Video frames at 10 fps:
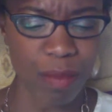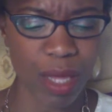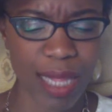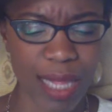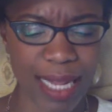
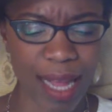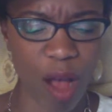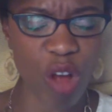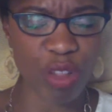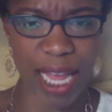that
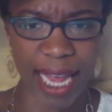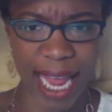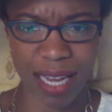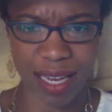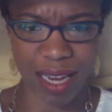like
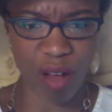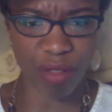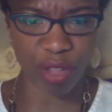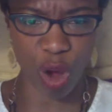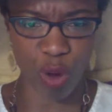handy on
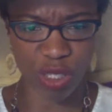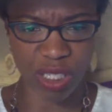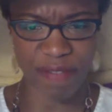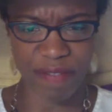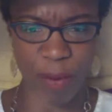the go
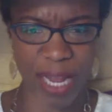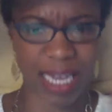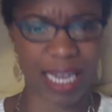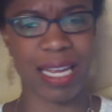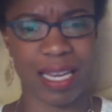stuff that we could
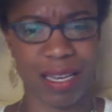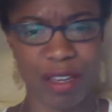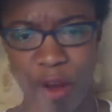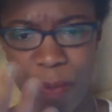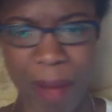eat, you
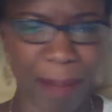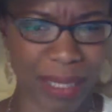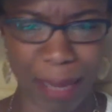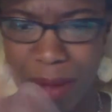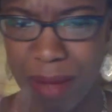know, popping
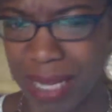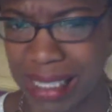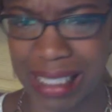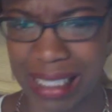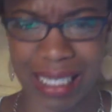like
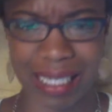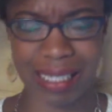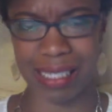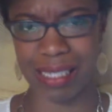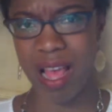pumpkin
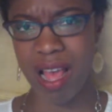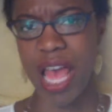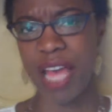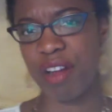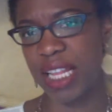seeds
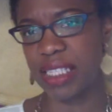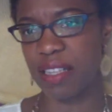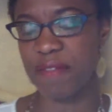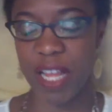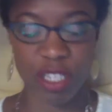and all that
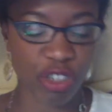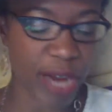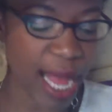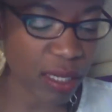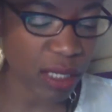stuff. Now the
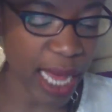treehouse